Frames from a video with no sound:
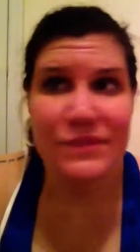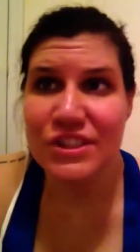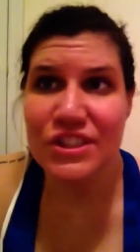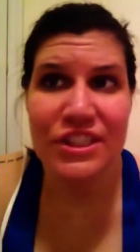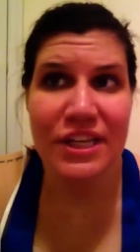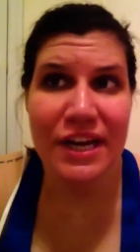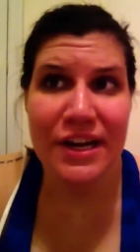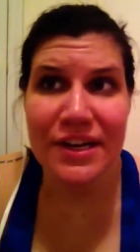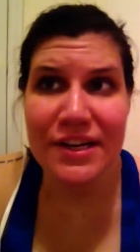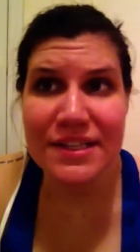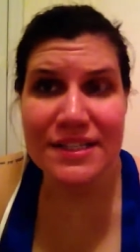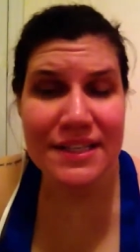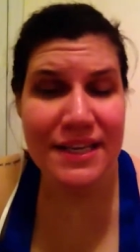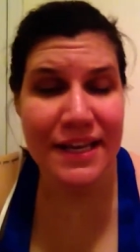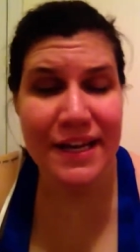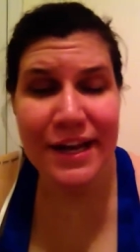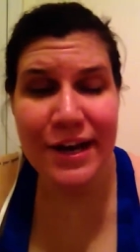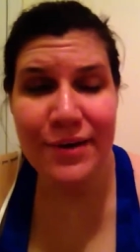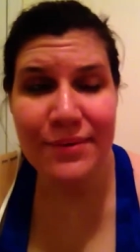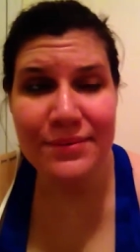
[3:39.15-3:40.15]
cherries
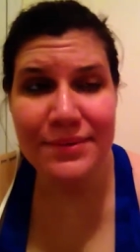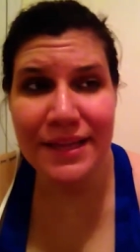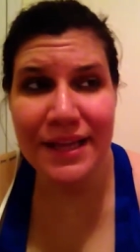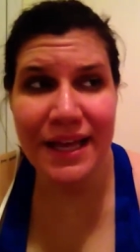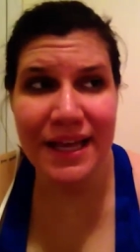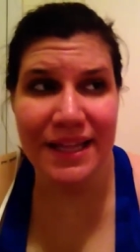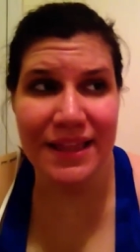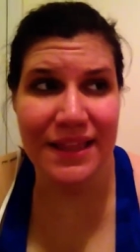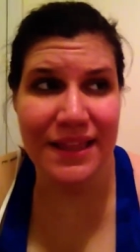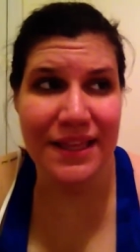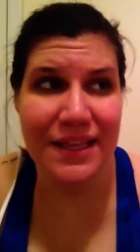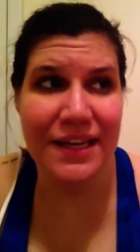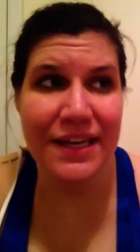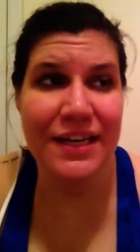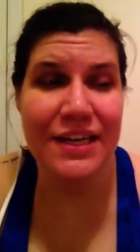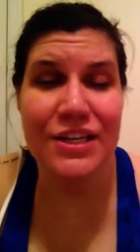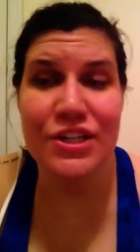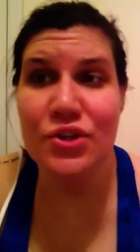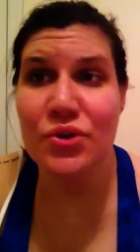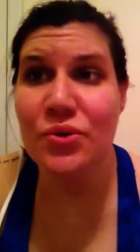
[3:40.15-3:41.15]
can help that,
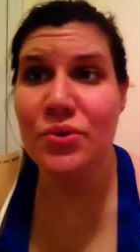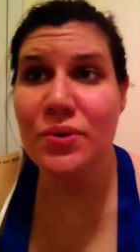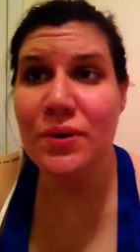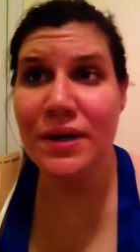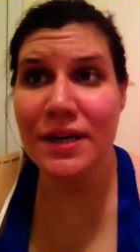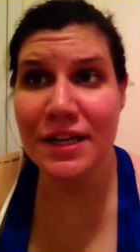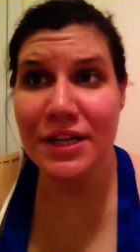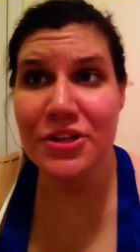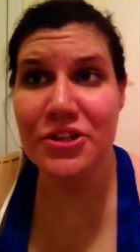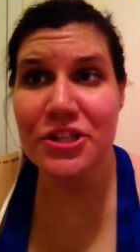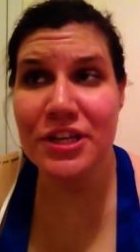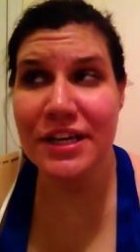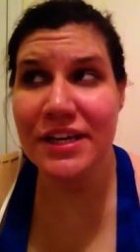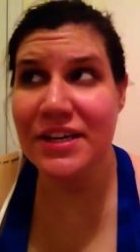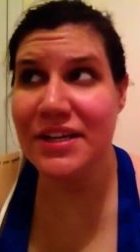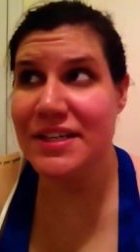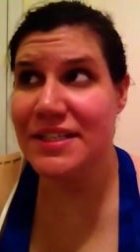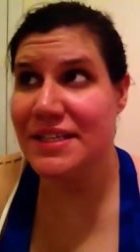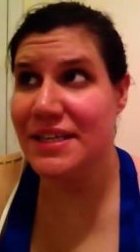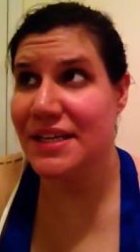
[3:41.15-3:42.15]
then 20
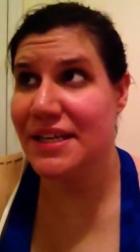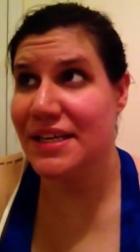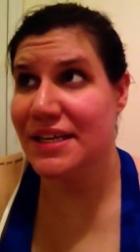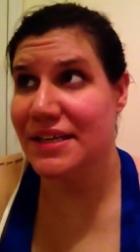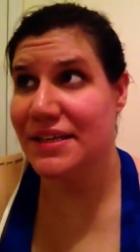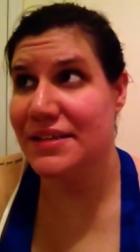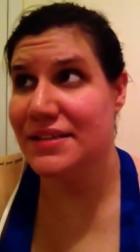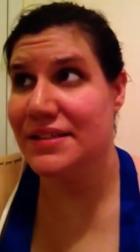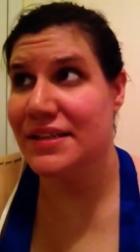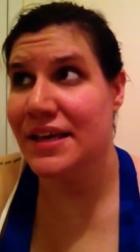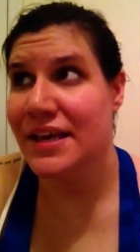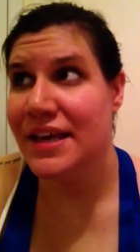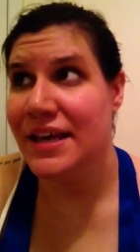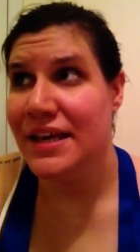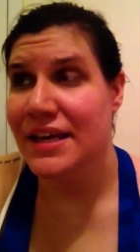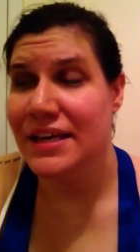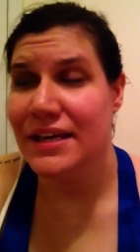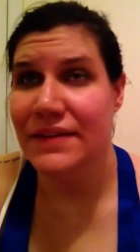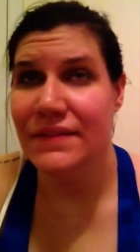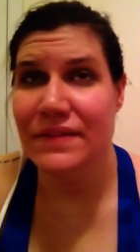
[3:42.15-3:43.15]
cherries it is.
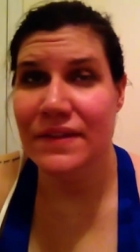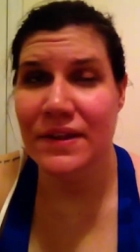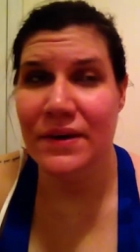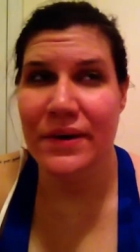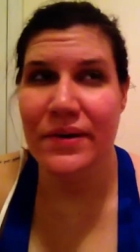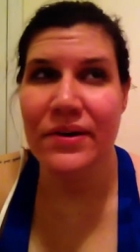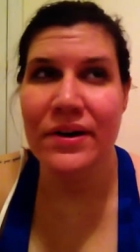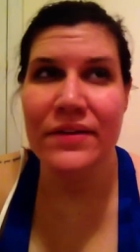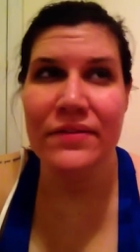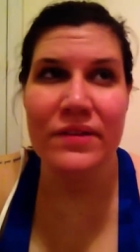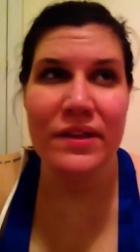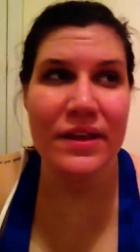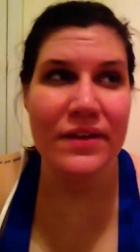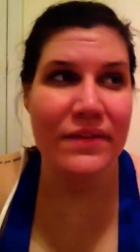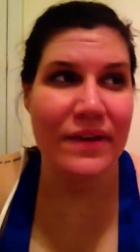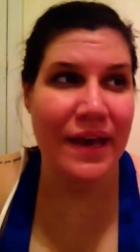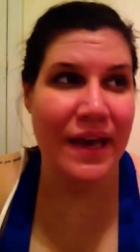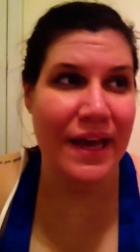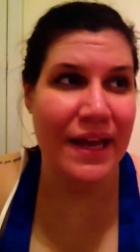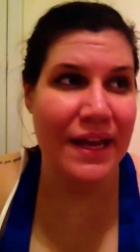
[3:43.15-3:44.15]
Even though I don't really have
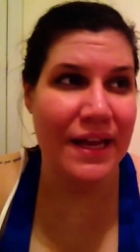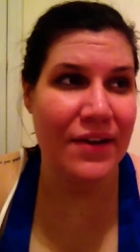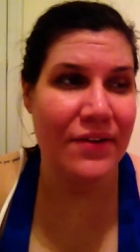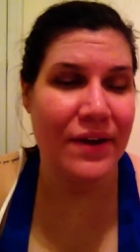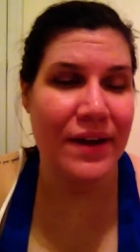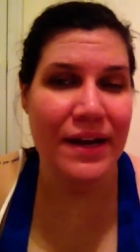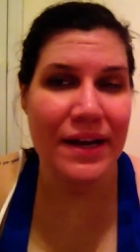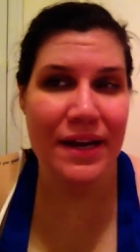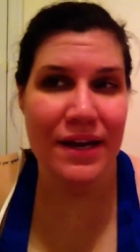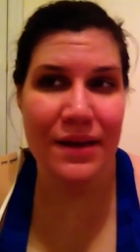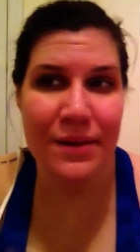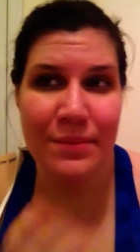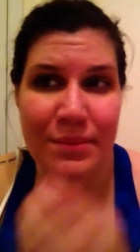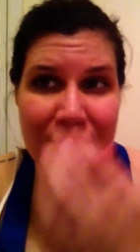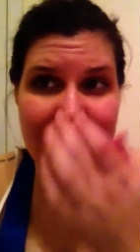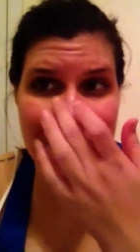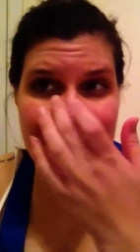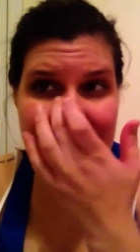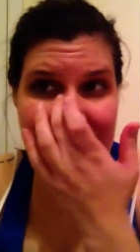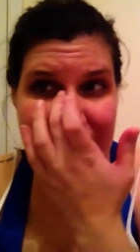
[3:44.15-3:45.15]
a headache right now, but
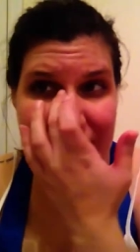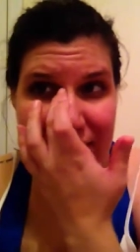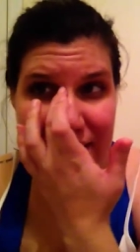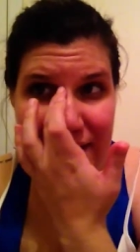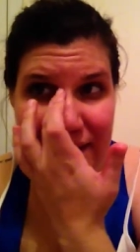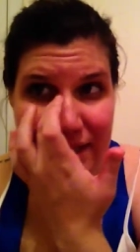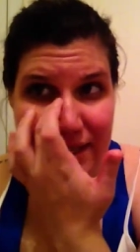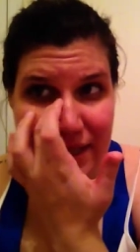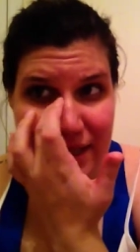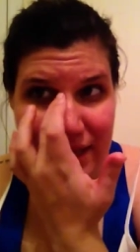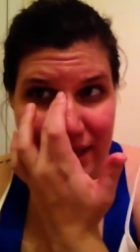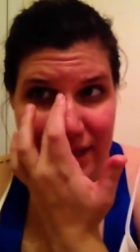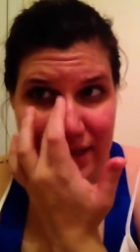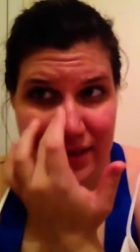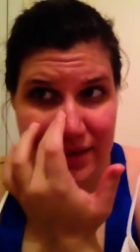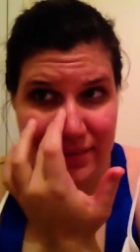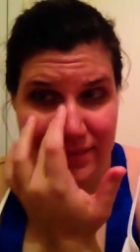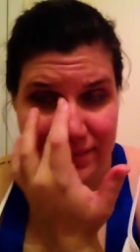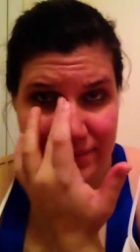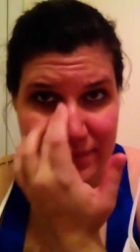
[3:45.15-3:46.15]
I kind of think
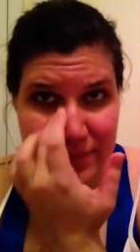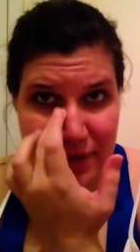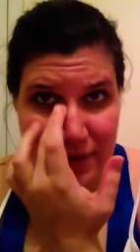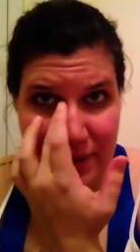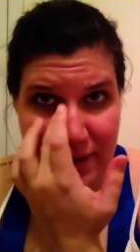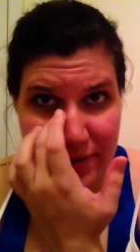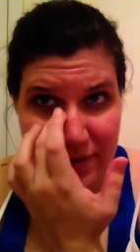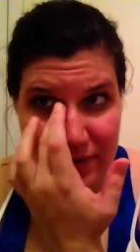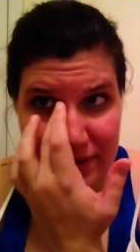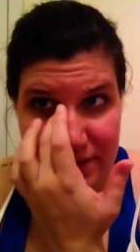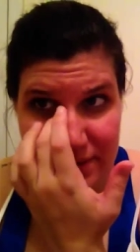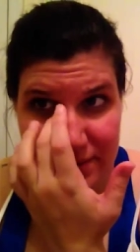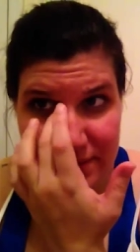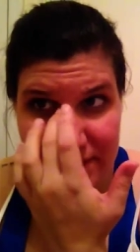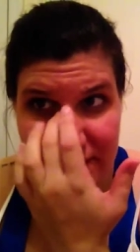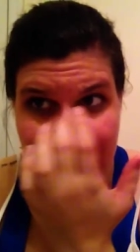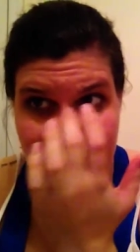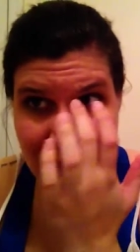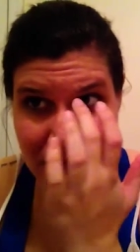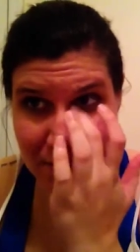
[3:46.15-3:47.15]
like I'm having some
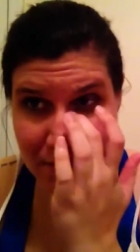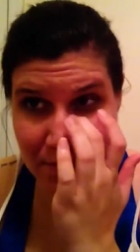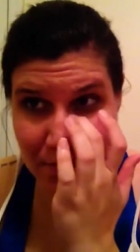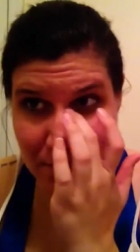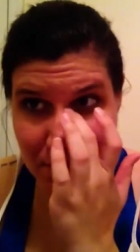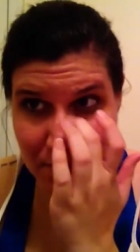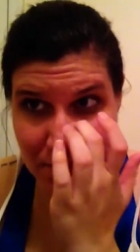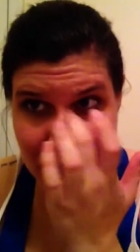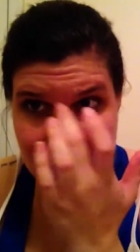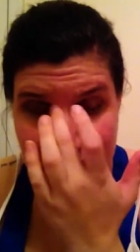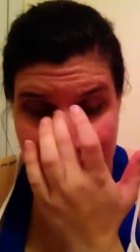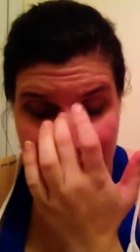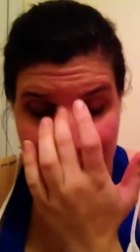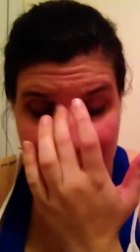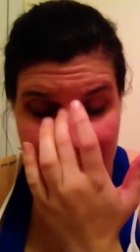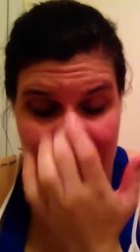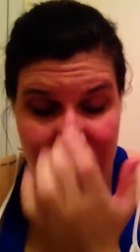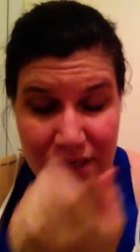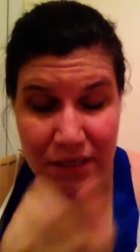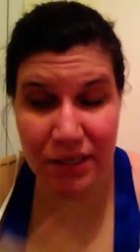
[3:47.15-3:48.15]
sinus problems like
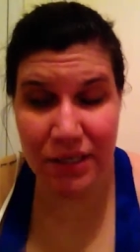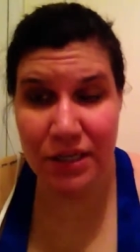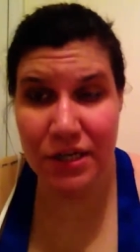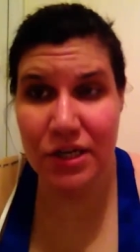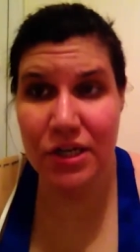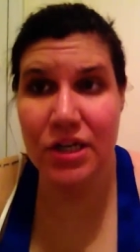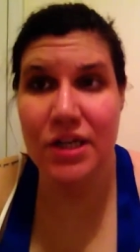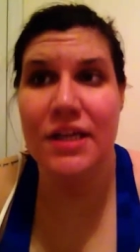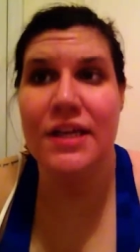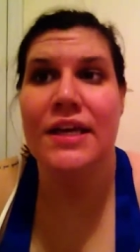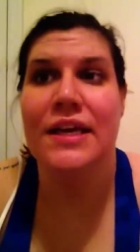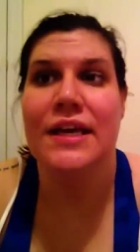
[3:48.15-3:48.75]
right in here